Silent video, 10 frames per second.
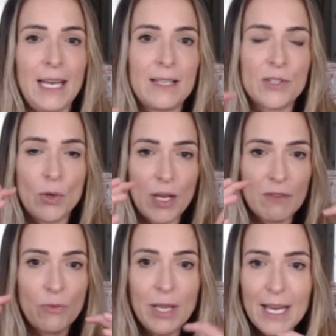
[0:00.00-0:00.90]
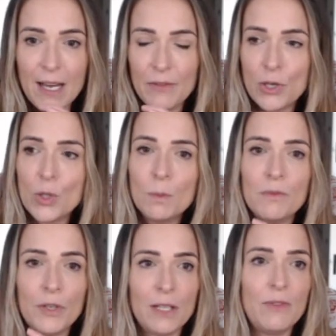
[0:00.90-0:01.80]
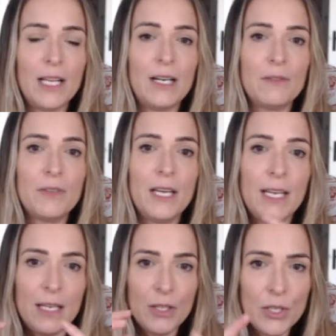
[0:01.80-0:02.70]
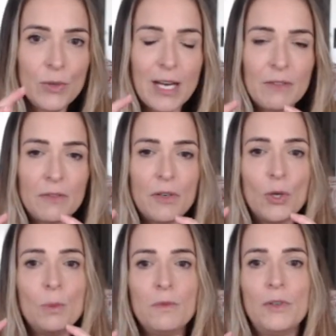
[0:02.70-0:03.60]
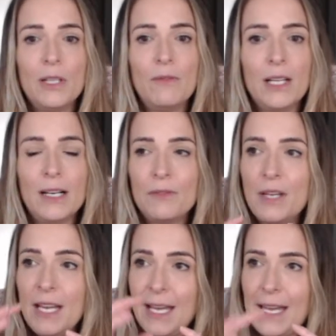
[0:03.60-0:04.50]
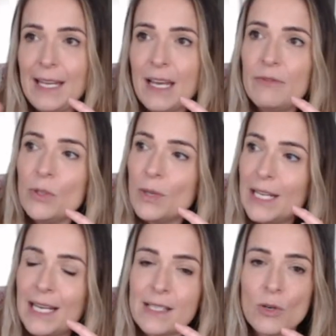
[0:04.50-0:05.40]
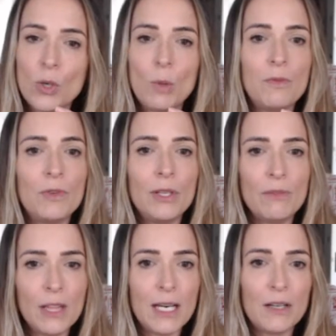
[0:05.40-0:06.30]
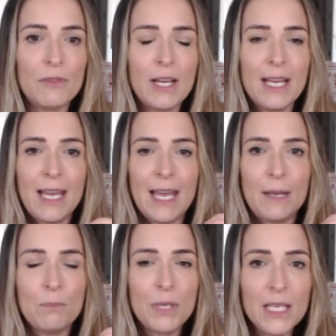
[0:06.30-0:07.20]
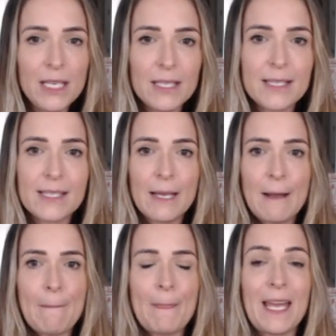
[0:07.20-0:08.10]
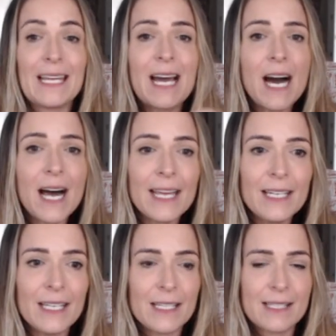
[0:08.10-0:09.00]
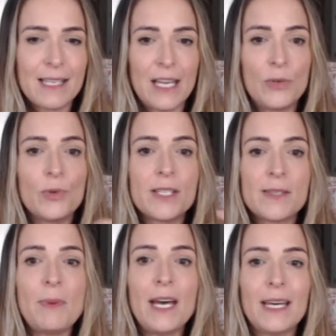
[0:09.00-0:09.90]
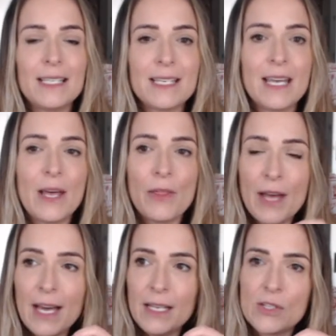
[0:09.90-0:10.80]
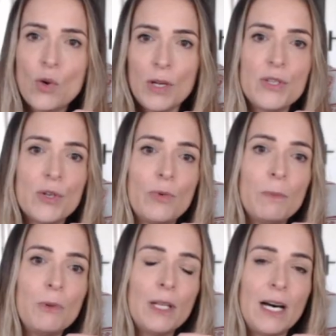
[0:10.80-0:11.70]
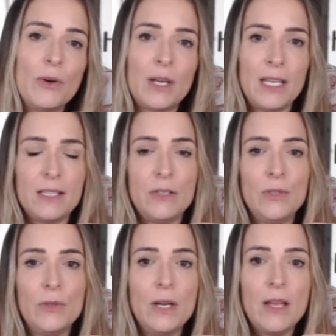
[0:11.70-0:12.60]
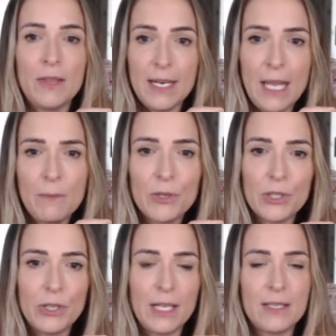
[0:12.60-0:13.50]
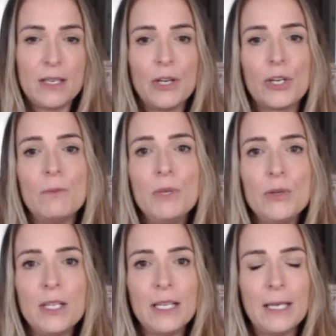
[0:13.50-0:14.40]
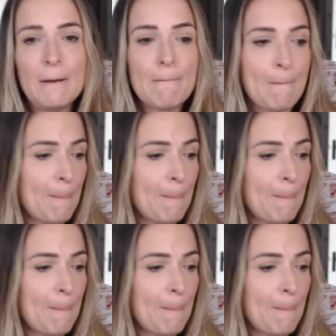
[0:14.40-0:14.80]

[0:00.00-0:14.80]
And so if we have a home full of love, and you have a home full of love, and everyone has a home full of love and peace and kindness and respect, that is going to ripple out into the neighborhood, into the community,